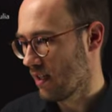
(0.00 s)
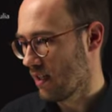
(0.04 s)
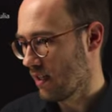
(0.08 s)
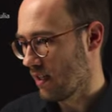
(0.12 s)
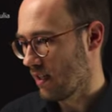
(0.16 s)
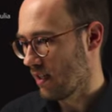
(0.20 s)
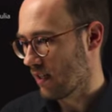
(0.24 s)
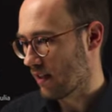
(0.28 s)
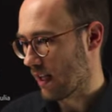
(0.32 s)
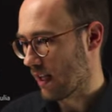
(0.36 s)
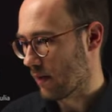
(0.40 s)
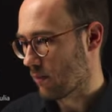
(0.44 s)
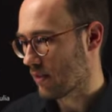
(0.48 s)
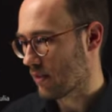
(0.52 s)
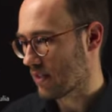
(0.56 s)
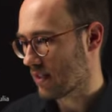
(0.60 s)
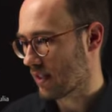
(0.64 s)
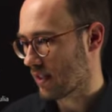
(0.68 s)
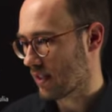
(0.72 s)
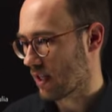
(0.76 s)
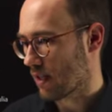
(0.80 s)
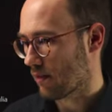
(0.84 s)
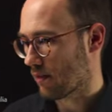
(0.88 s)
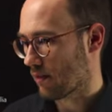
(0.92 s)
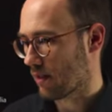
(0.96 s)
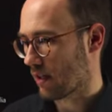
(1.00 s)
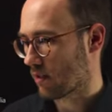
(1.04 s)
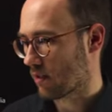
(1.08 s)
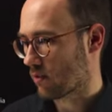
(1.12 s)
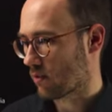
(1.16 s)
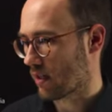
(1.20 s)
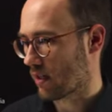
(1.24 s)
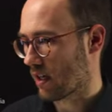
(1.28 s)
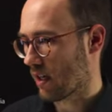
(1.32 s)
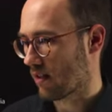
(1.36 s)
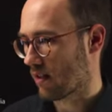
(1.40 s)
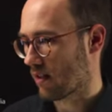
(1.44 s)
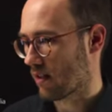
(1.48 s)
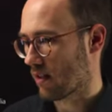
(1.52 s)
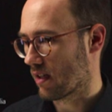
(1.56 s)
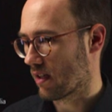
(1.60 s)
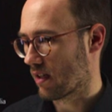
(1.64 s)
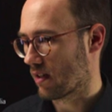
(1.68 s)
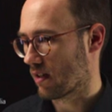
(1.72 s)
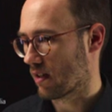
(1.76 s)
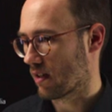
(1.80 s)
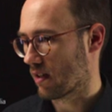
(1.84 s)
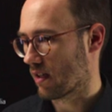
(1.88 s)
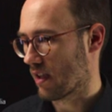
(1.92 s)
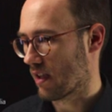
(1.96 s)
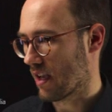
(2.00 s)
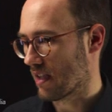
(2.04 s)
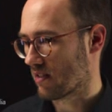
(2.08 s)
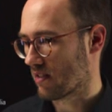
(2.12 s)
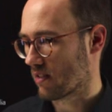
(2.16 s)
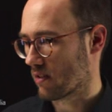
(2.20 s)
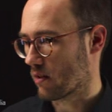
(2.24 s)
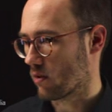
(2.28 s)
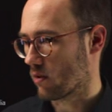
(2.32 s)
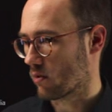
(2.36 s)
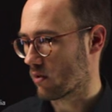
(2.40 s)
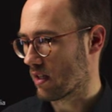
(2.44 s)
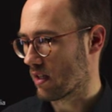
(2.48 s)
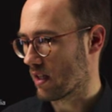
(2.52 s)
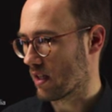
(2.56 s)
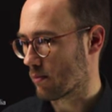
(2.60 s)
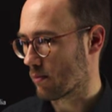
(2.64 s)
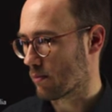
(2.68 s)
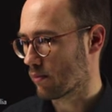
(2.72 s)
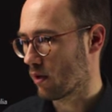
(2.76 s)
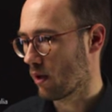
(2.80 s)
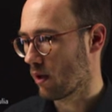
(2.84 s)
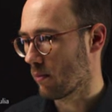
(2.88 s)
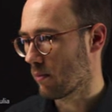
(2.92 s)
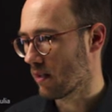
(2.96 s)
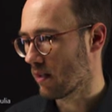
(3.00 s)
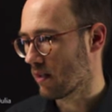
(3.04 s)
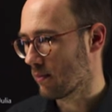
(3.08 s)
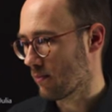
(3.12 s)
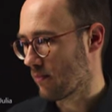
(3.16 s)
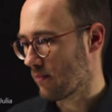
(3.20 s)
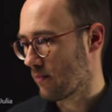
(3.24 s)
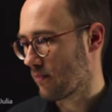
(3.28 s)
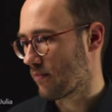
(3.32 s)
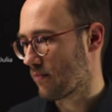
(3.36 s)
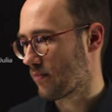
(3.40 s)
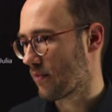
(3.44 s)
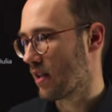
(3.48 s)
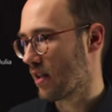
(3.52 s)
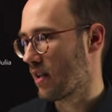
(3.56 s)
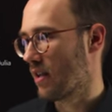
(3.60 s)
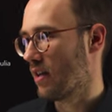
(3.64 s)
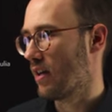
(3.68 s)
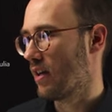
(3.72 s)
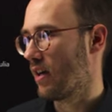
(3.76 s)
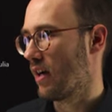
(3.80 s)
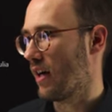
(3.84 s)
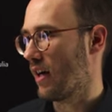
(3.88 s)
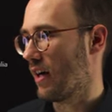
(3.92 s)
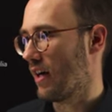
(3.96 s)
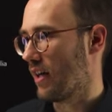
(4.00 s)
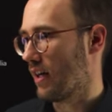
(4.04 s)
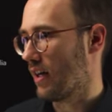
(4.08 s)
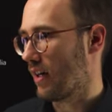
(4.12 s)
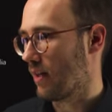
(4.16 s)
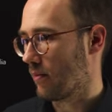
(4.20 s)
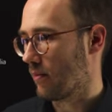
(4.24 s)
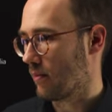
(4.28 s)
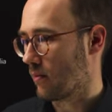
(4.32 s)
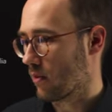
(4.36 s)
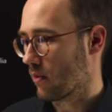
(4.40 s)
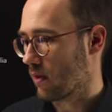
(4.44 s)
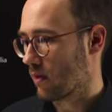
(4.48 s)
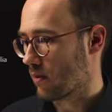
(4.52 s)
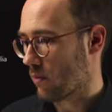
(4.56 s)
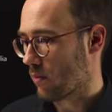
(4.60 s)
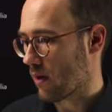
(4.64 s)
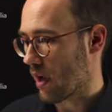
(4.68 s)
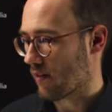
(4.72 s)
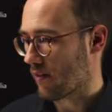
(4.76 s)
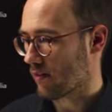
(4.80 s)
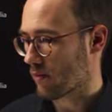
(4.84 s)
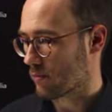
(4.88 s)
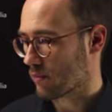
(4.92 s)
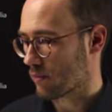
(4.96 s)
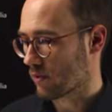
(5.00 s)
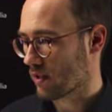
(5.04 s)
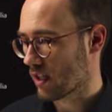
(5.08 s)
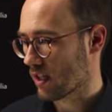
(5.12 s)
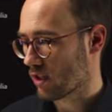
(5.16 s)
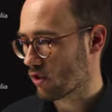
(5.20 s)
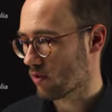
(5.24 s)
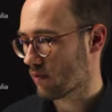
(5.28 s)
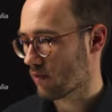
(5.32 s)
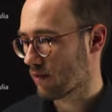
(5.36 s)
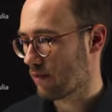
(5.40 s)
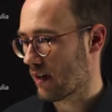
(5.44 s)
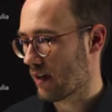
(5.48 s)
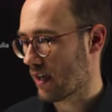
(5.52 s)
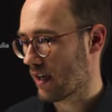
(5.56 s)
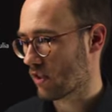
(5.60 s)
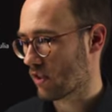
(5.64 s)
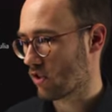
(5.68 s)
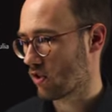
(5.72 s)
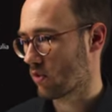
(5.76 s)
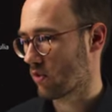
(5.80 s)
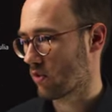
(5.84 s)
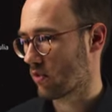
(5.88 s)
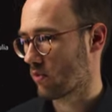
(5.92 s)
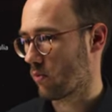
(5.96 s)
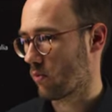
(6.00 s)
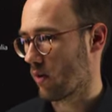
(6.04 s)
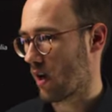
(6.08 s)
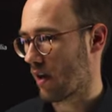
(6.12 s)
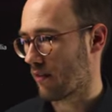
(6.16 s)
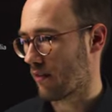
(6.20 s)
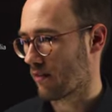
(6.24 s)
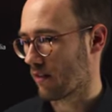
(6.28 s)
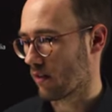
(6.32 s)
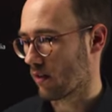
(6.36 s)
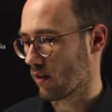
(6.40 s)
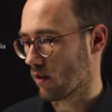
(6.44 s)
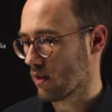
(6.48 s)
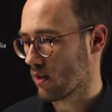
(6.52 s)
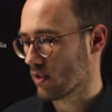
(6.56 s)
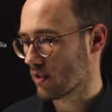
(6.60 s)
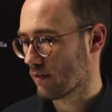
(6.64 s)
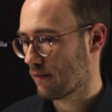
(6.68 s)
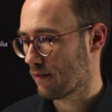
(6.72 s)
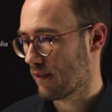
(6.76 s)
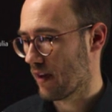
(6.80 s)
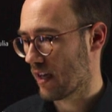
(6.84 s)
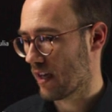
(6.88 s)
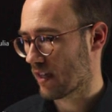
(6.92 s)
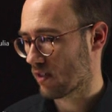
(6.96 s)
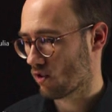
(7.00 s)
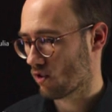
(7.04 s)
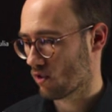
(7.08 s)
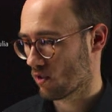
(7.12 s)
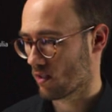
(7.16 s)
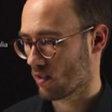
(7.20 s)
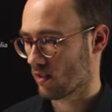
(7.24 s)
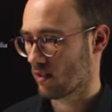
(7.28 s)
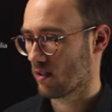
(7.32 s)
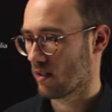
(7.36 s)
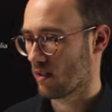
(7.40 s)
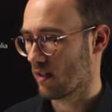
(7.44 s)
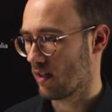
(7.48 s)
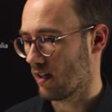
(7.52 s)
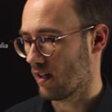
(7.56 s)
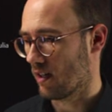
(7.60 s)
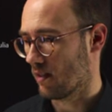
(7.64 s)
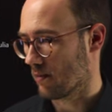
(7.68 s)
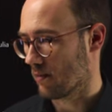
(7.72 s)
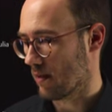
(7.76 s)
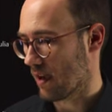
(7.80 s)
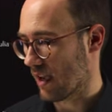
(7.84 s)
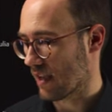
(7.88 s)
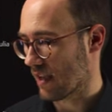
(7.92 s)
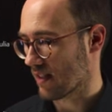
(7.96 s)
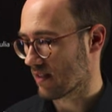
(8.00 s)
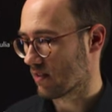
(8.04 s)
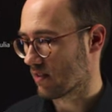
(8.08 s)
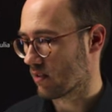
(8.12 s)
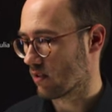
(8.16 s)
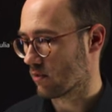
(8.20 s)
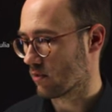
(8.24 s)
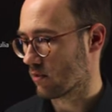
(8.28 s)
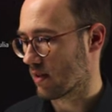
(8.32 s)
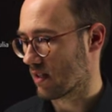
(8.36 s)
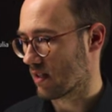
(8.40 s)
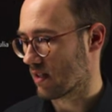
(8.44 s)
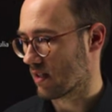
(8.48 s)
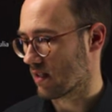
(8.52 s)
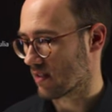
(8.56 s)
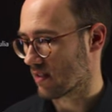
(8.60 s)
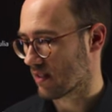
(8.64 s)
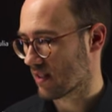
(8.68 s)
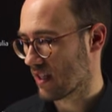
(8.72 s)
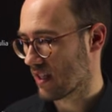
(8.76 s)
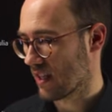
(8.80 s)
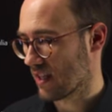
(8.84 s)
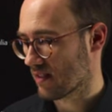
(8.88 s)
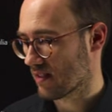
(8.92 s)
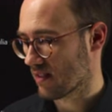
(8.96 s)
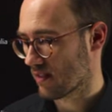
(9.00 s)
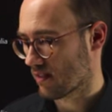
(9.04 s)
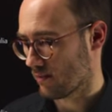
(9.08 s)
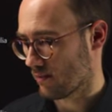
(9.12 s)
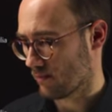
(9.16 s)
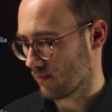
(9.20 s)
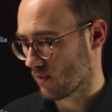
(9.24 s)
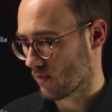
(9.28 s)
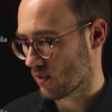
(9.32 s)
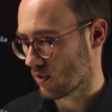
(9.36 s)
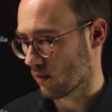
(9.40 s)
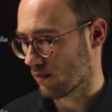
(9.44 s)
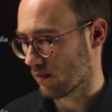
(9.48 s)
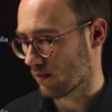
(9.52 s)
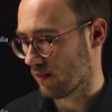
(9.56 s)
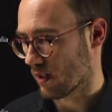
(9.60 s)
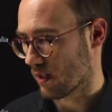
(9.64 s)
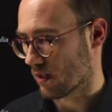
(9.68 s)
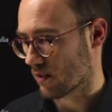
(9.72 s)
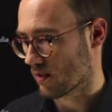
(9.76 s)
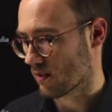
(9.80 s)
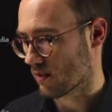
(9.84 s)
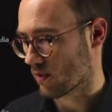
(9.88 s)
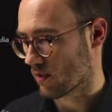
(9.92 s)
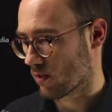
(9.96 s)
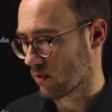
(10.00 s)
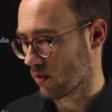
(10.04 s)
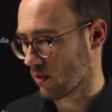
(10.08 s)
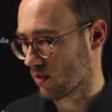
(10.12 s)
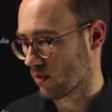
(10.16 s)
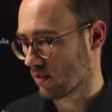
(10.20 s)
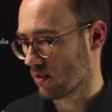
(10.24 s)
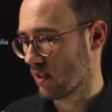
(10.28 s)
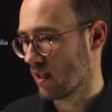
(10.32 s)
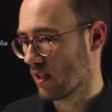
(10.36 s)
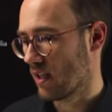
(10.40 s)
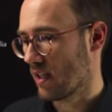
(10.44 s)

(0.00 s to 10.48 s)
Then we set everything together in as an ODE problem. We have a prediction function, we have the loss function, as already discussed. So far, so good.